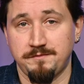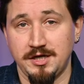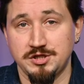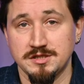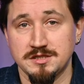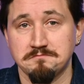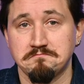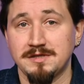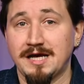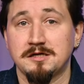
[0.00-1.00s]
pages,
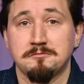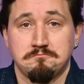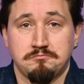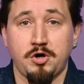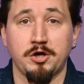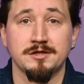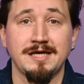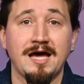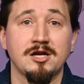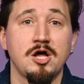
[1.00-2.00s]
like product
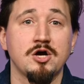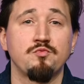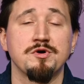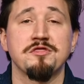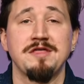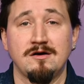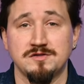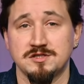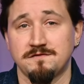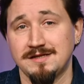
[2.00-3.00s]
catalog with
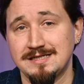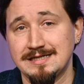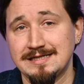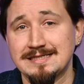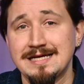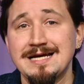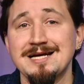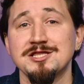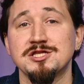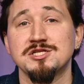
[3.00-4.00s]
thousands of listings,
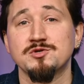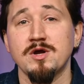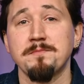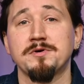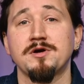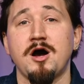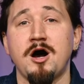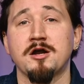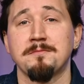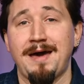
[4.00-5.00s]
the scraper
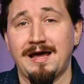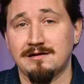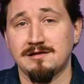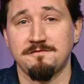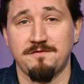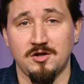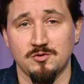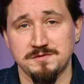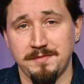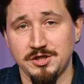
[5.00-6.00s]
automatically
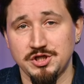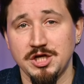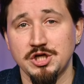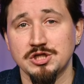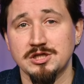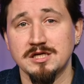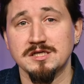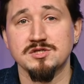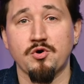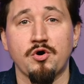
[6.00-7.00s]
follows pagination
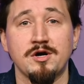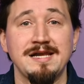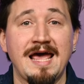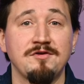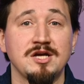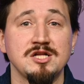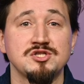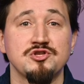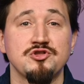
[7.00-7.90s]
links or navigates